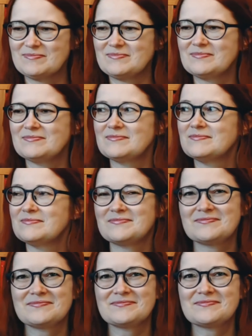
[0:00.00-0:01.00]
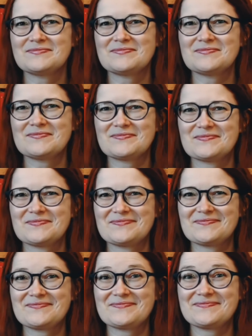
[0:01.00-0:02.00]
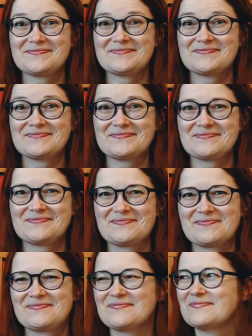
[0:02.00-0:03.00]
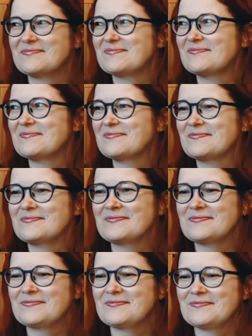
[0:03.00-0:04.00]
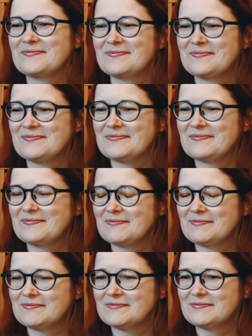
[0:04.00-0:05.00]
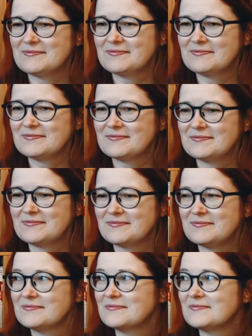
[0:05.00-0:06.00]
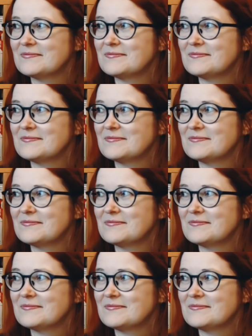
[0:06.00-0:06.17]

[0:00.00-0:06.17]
No words are spoken by the person on screen.